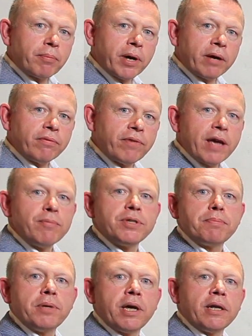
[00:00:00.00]
by
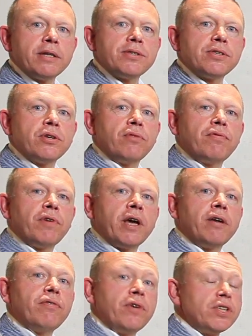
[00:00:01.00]
famous pianists, you'd
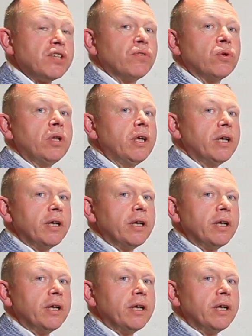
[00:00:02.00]
find, first of all,